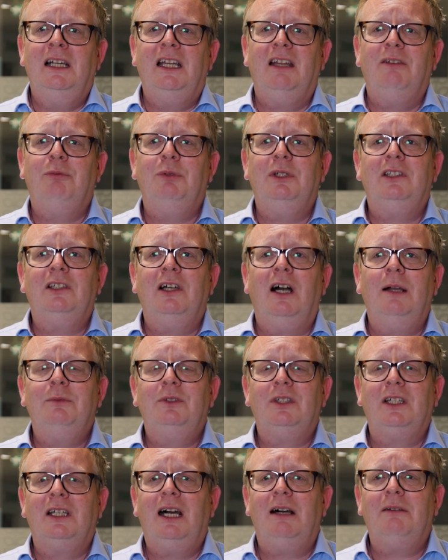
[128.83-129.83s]
if we
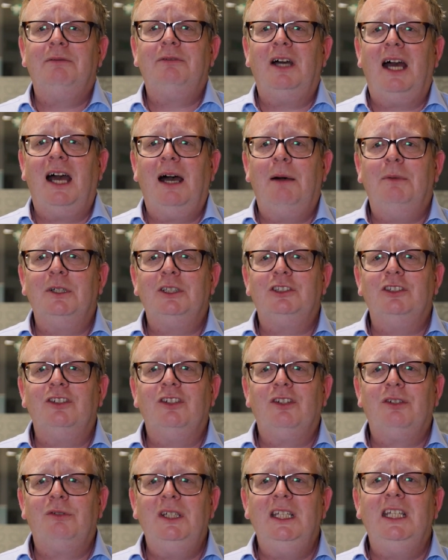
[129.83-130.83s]
times it up for how much
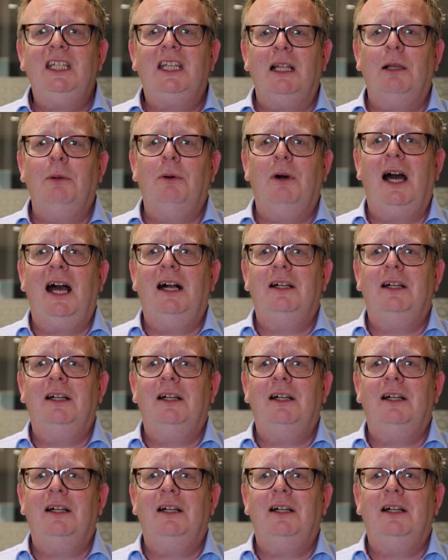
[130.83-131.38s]
does 3 kilowatt